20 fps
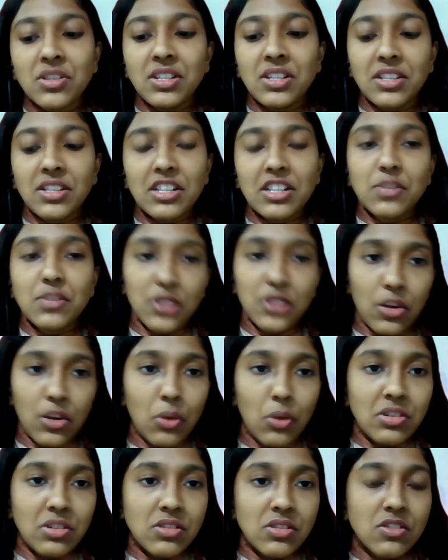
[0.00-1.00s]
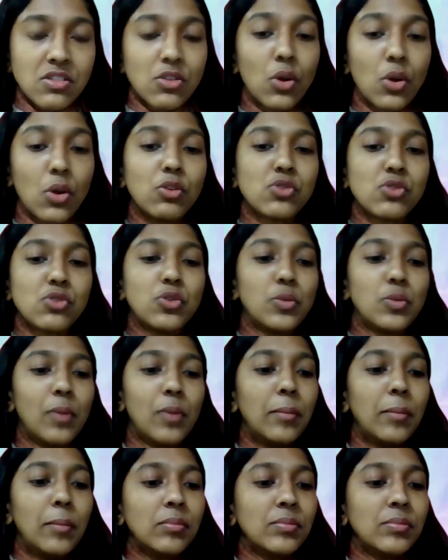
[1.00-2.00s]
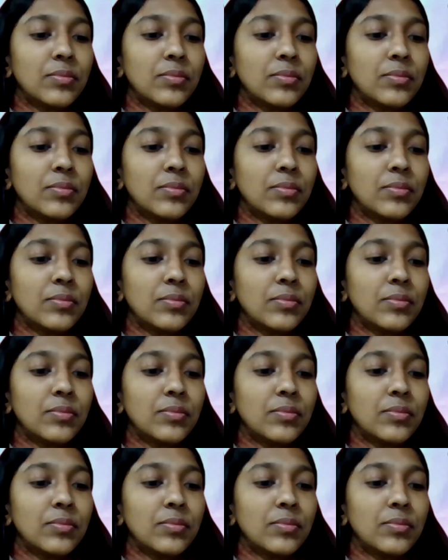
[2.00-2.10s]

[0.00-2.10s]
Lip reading: details with our audience. Over to you, ma'am.